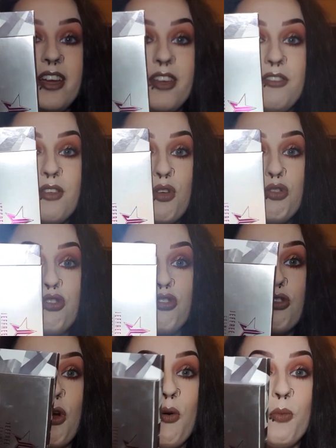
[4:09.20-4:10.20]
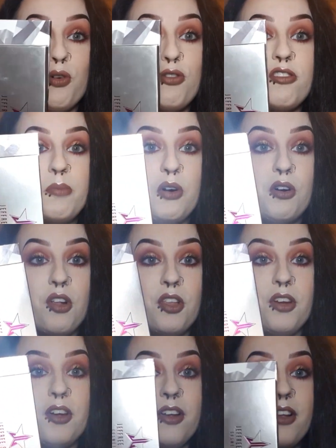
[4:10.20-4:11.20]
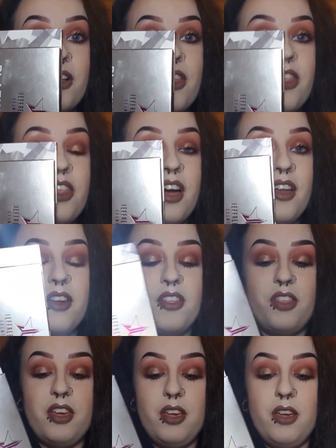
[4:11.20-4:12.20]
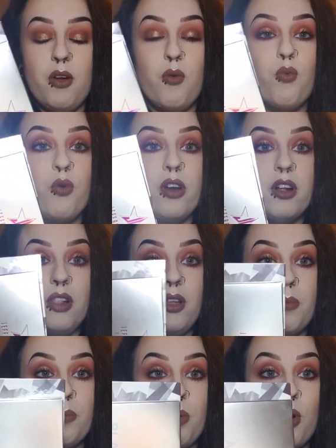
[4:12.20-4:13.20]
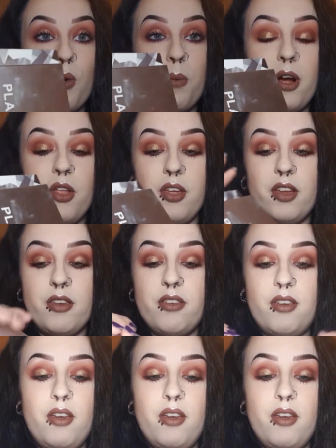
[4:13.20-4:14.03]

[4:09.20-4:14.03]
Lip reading: is so much smaller than the real Pro palette.